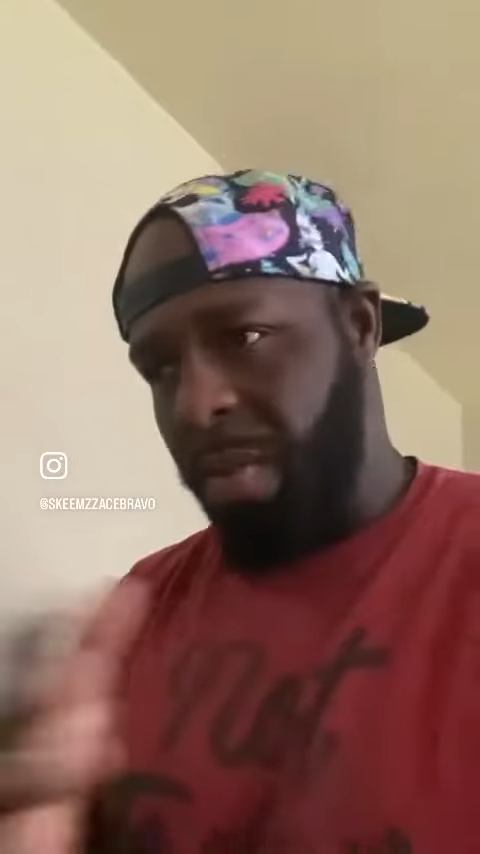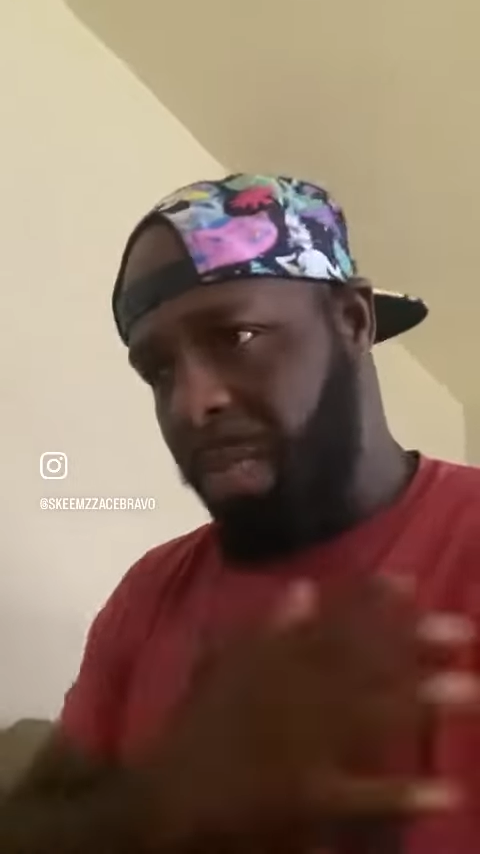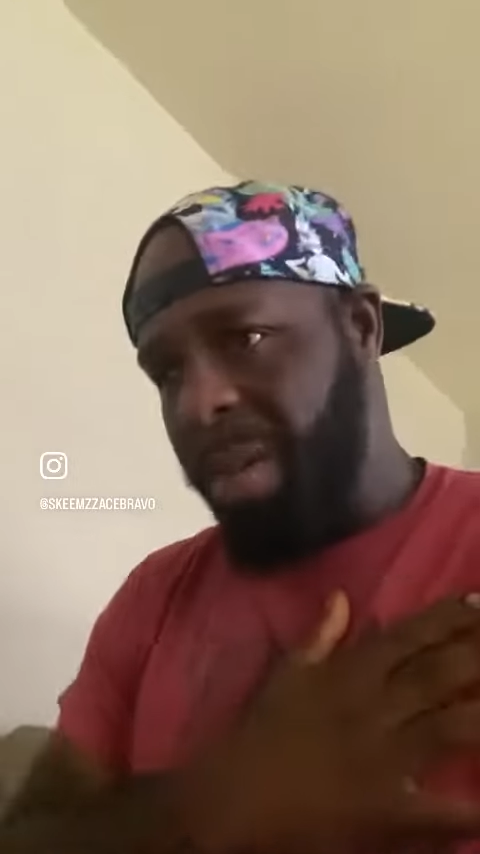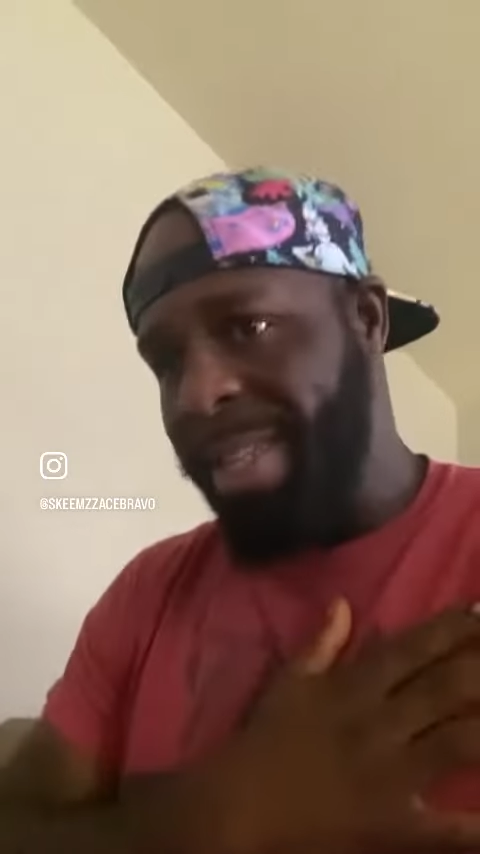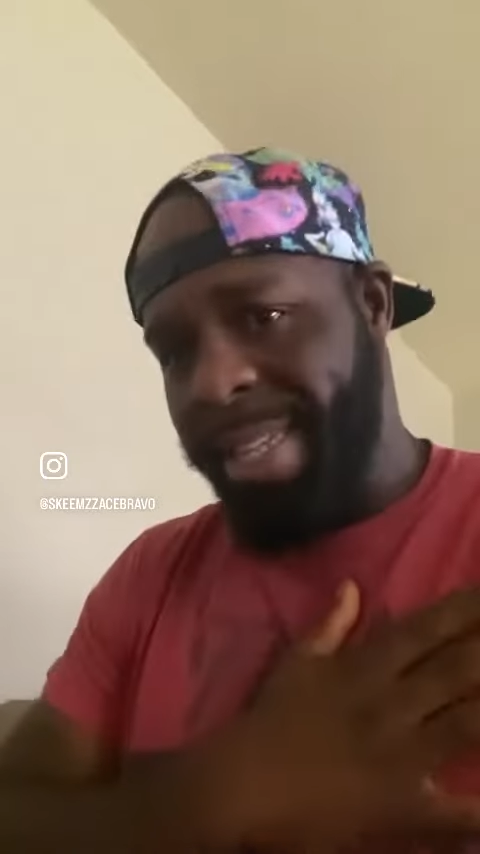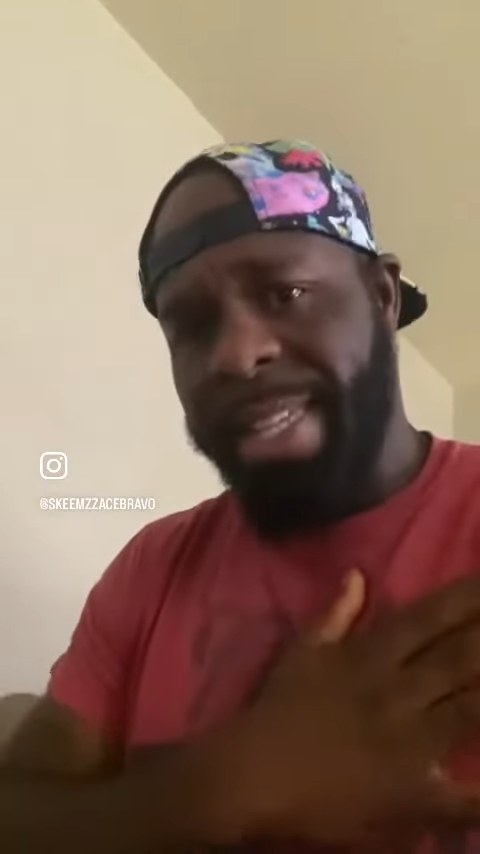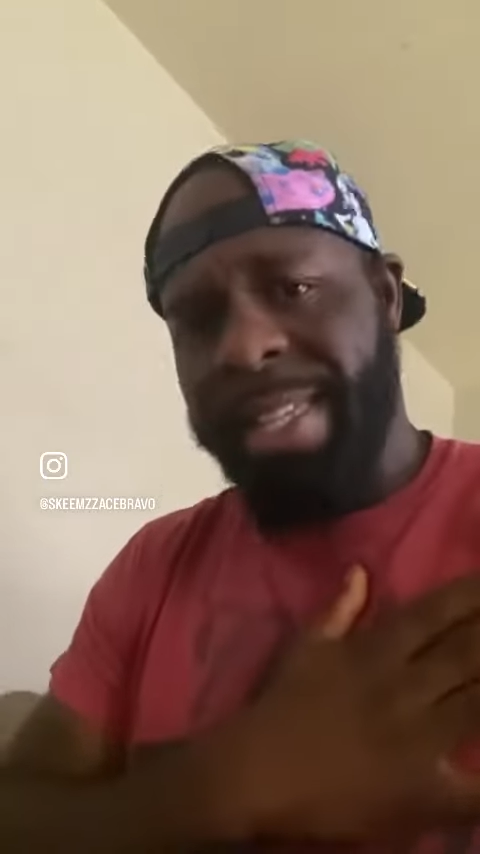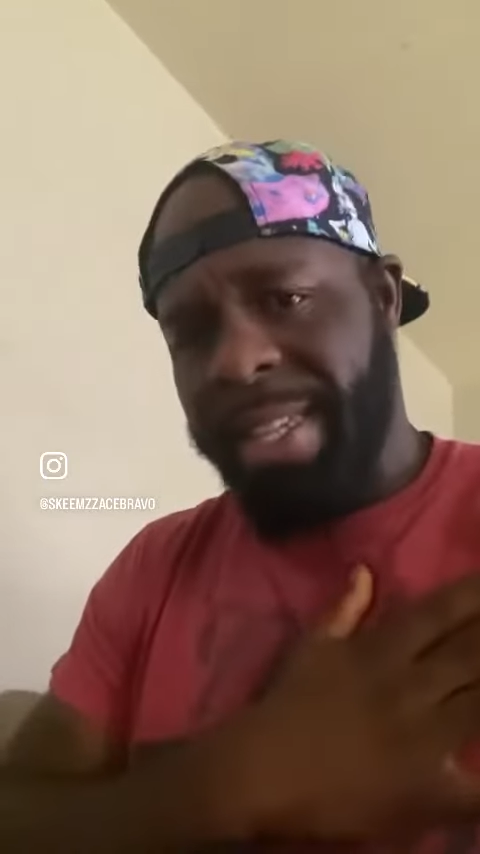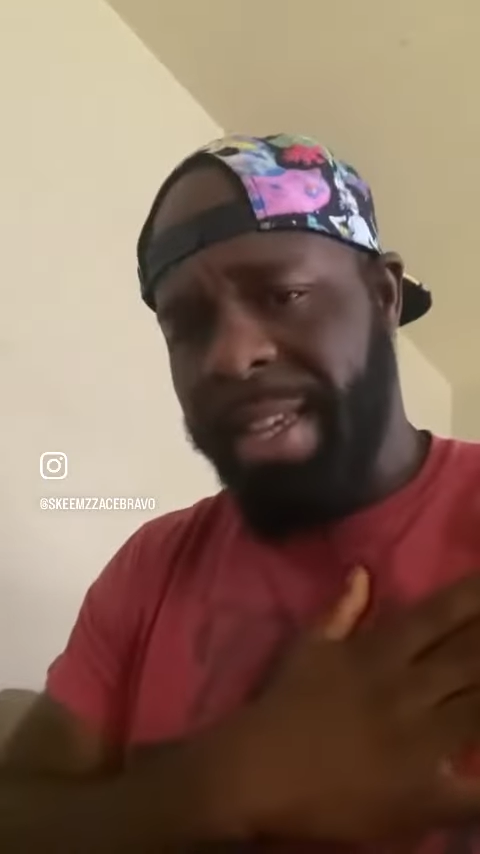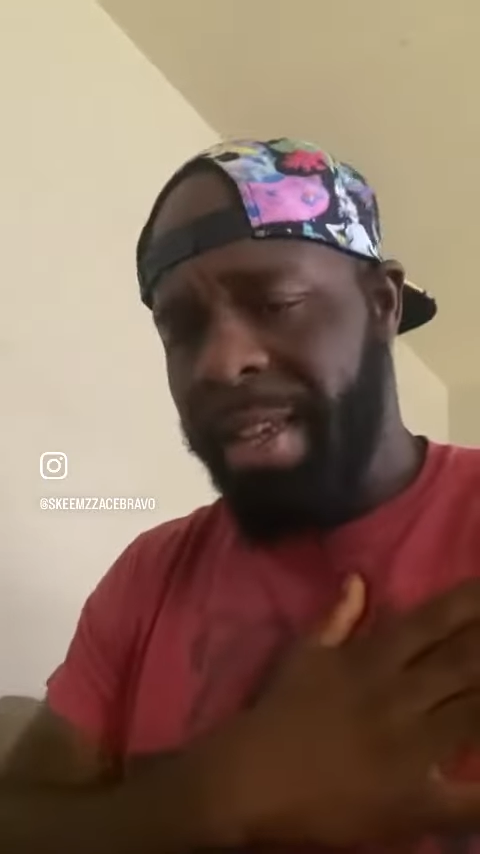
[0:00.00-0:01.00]
but
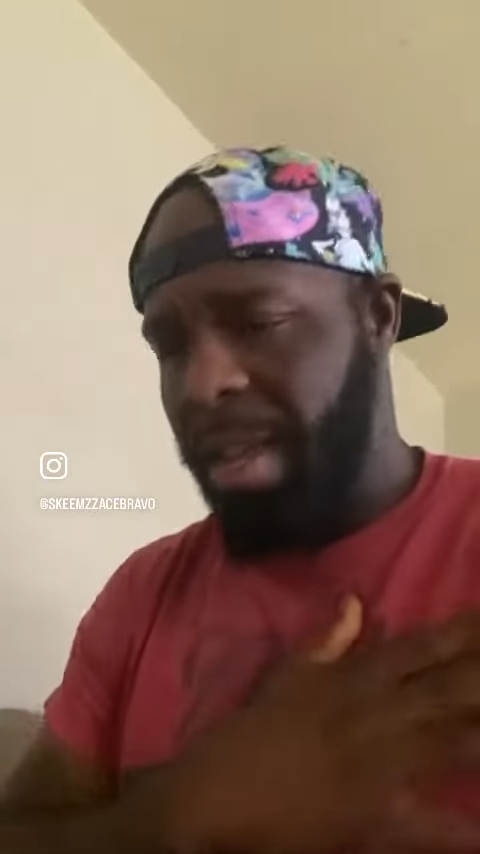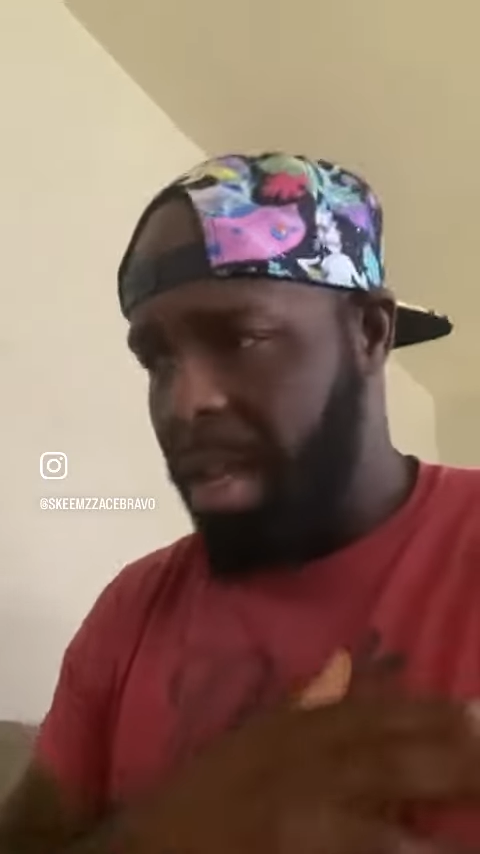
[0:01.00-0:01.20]
DC.